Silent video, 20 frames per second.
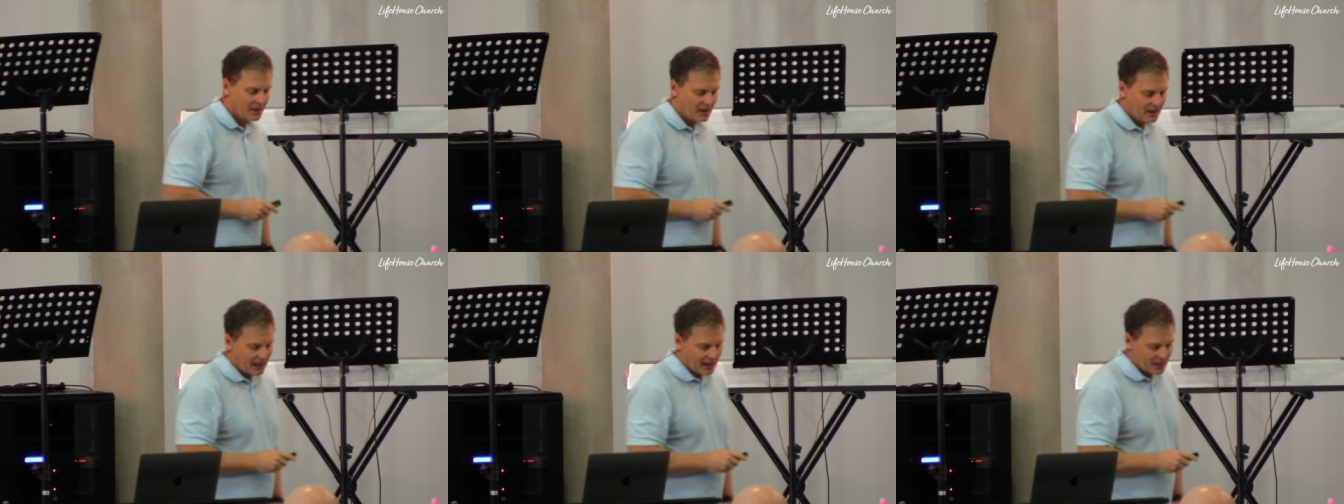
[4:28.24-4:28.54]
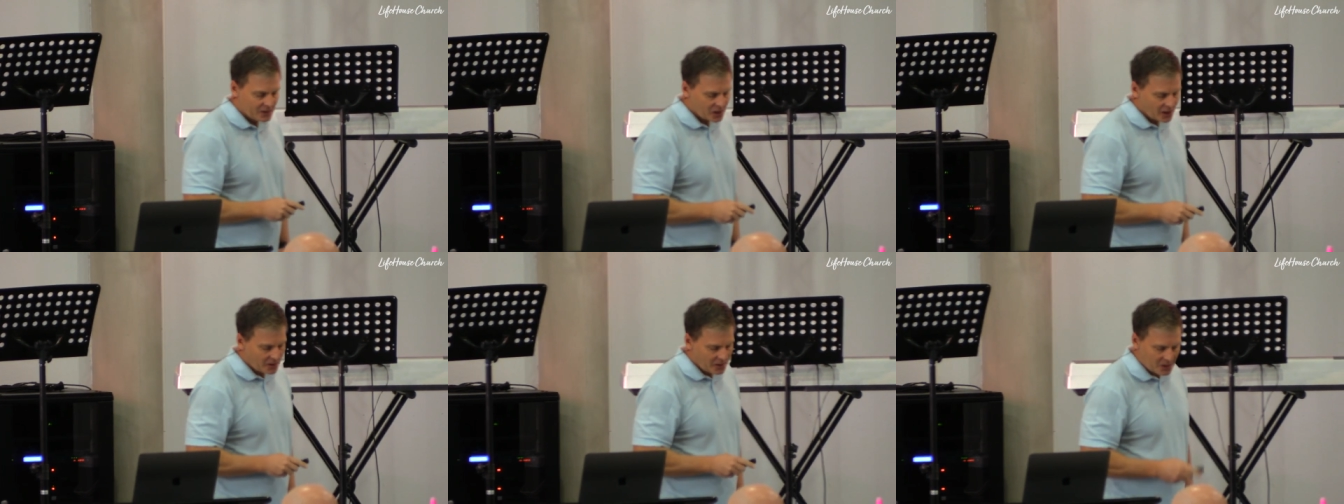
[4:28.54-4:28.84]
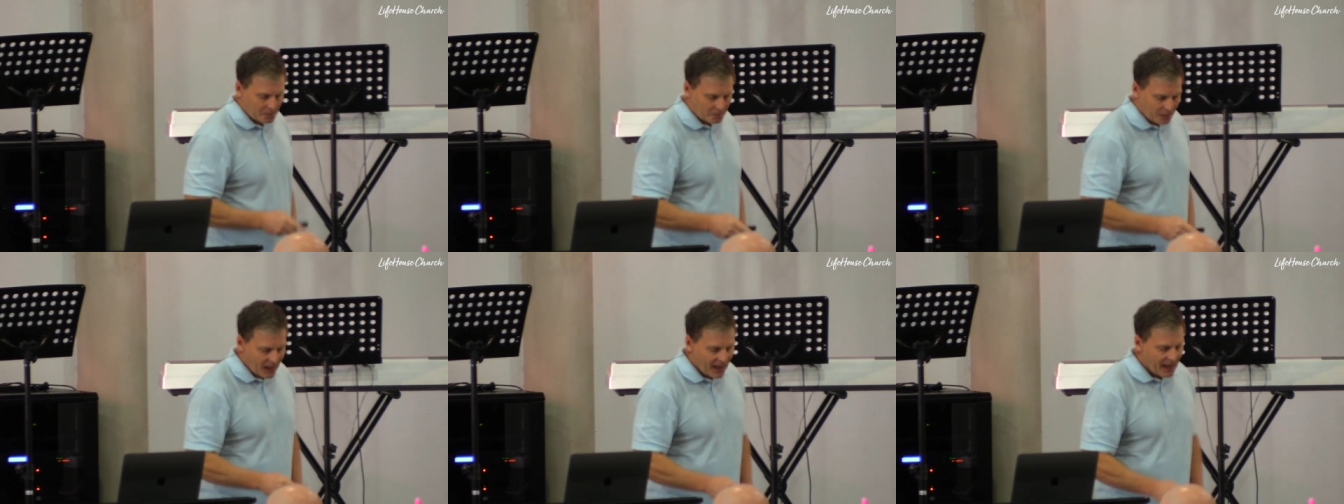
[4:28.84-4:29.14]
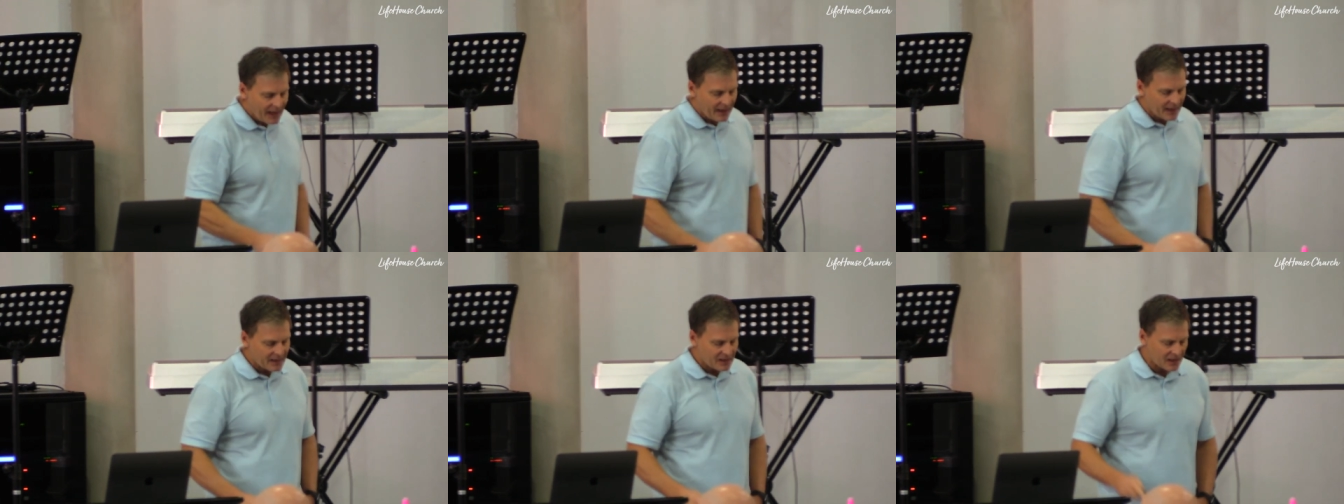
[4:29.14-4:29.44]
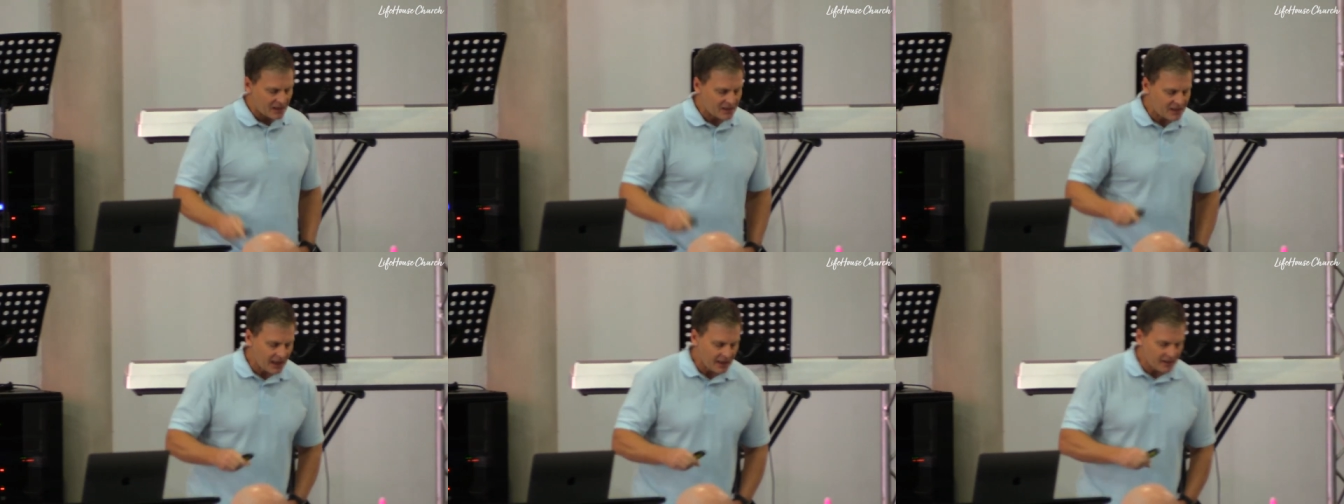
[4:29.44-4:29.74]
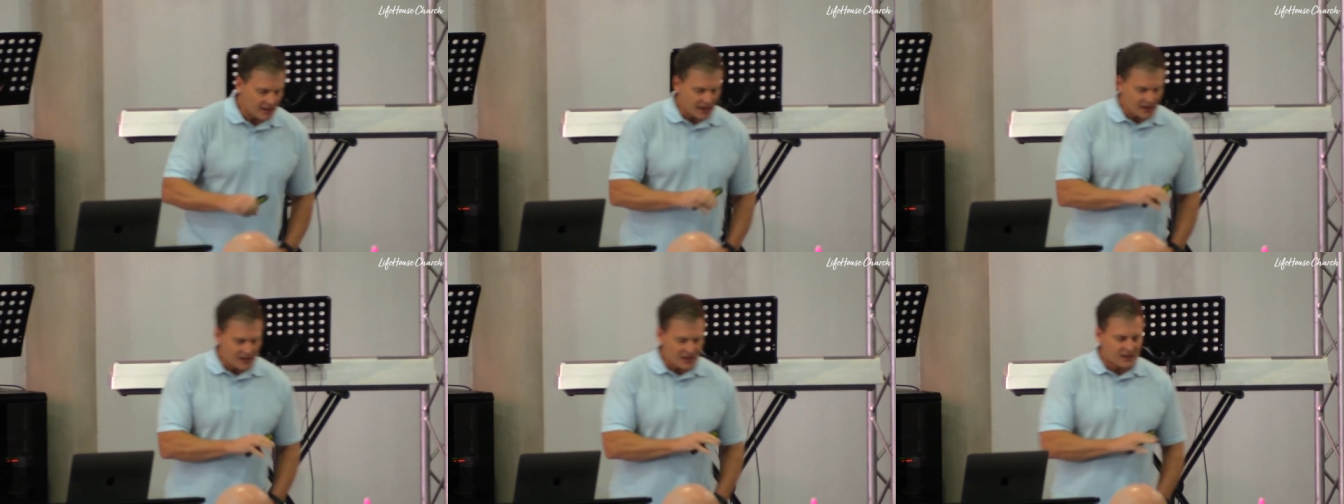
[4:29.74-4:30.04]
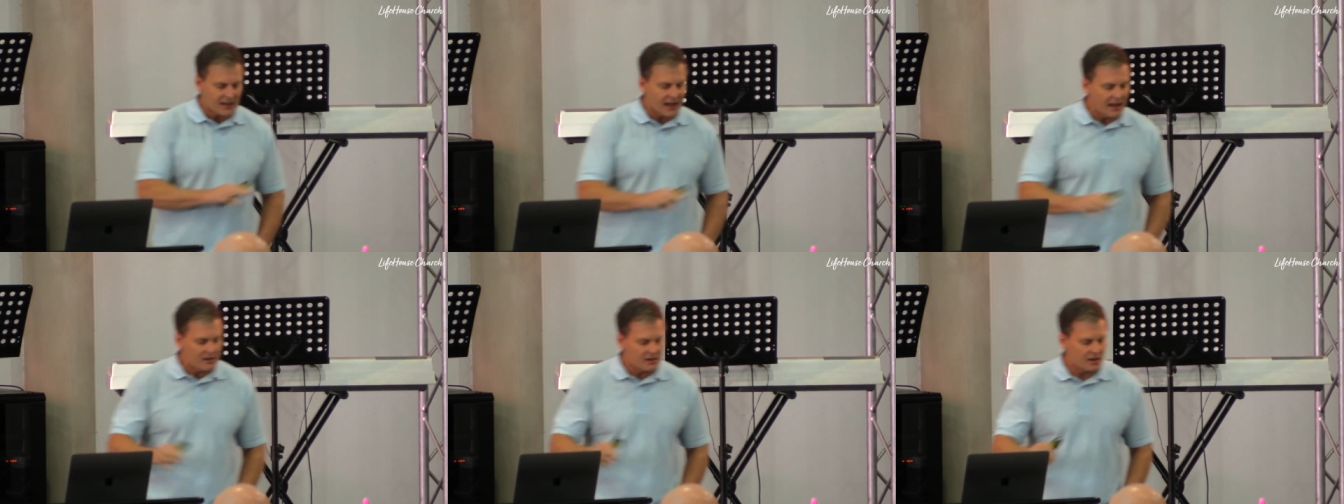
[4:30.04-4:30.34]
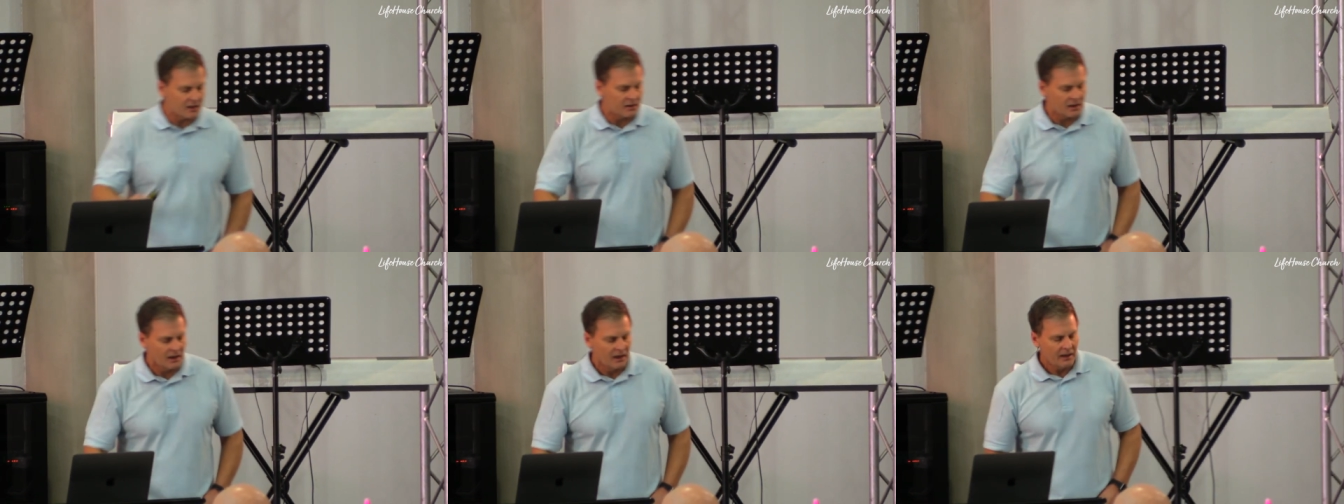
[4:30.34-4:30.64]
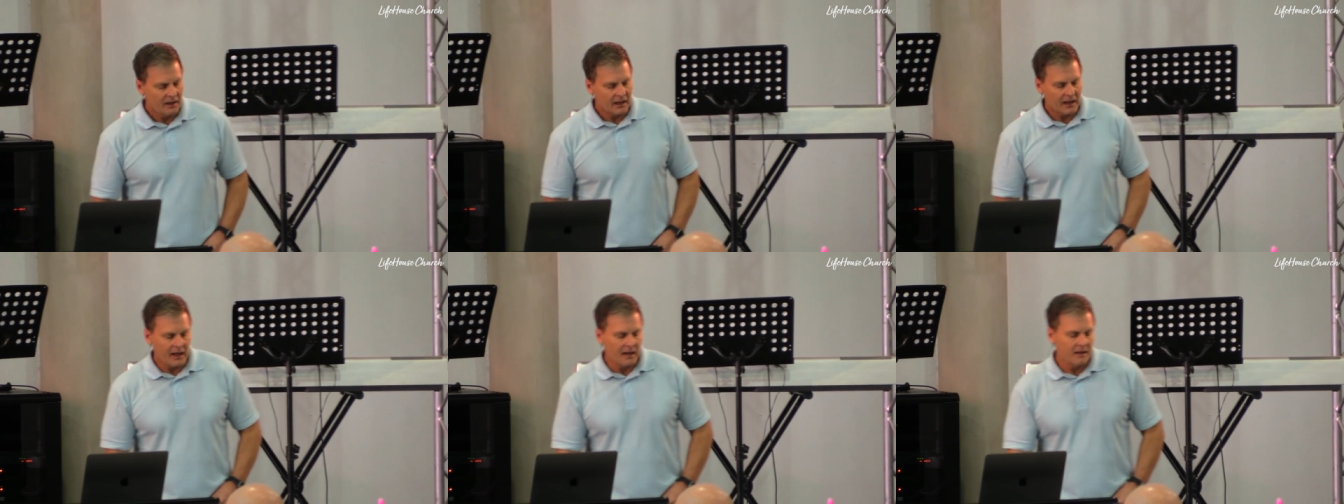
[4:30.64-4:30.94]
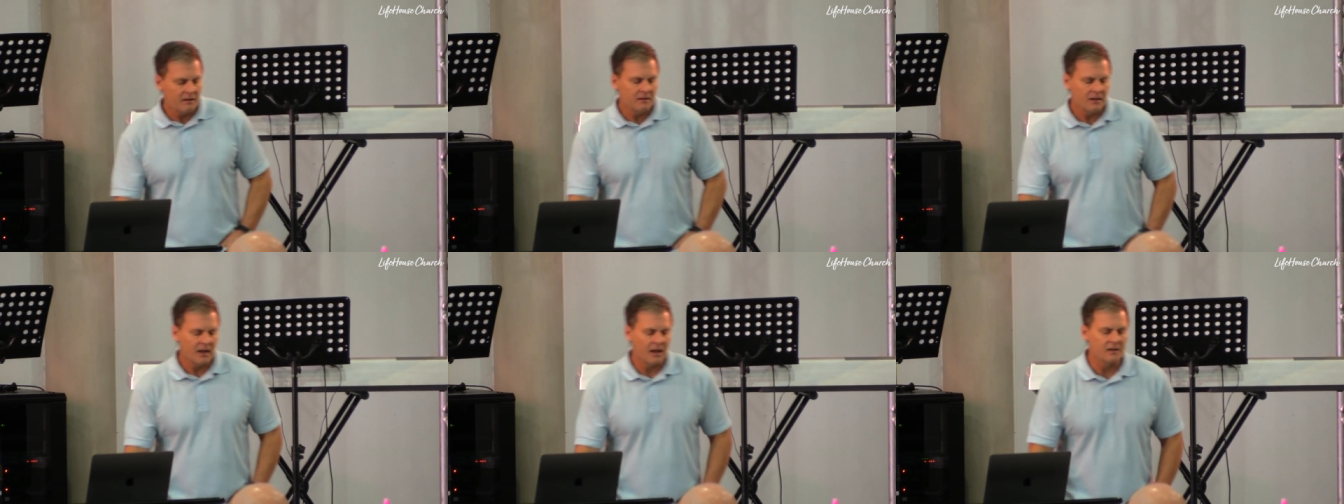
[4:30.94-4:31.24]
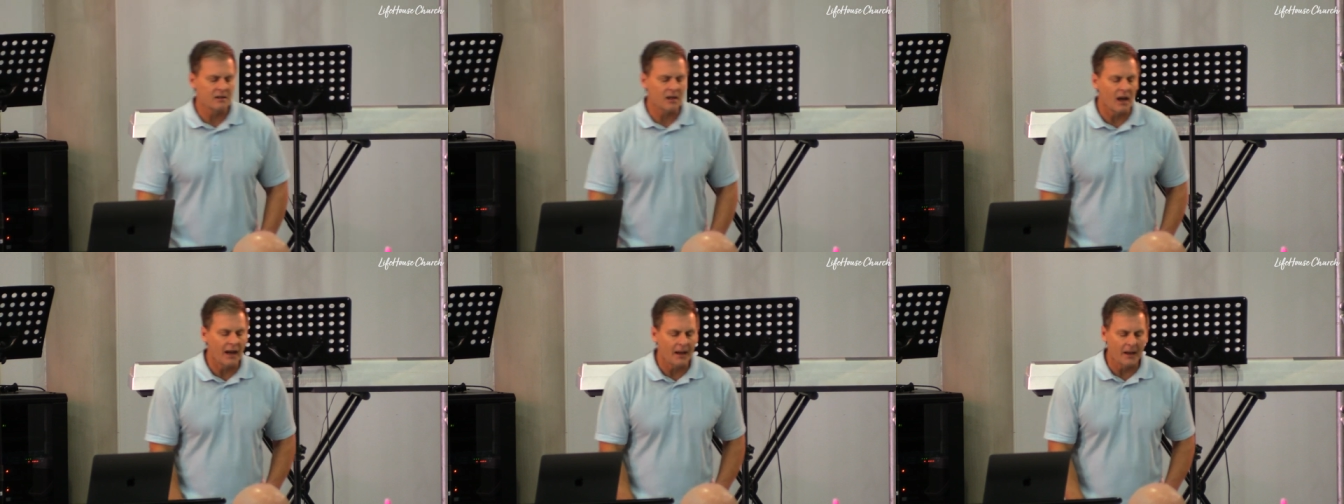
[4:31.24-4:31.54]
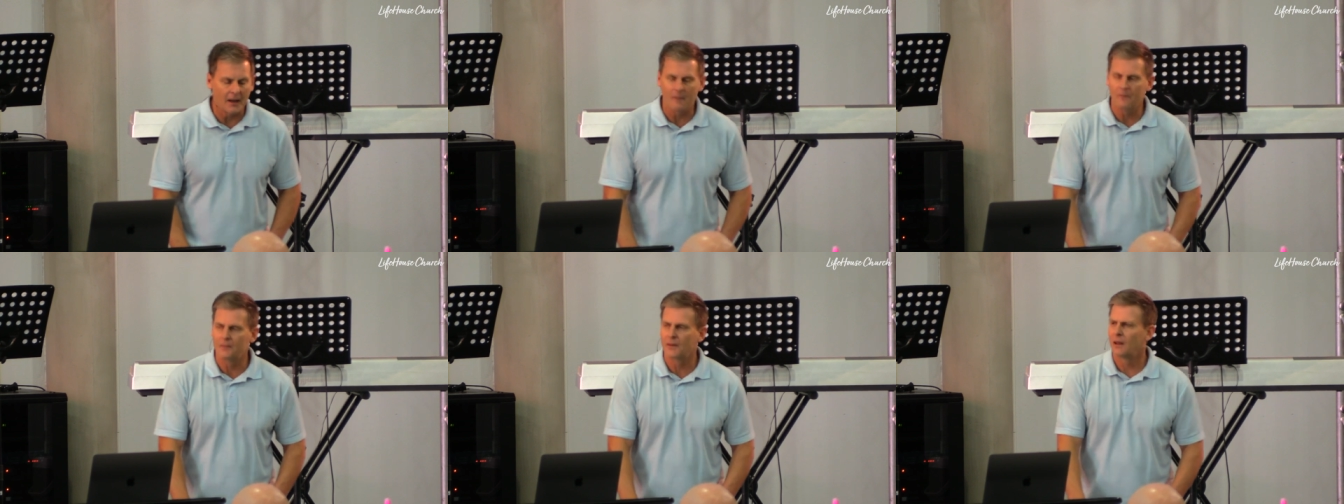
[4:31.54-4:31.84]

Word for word: And so this plan, as I said, is stated in Isaiah.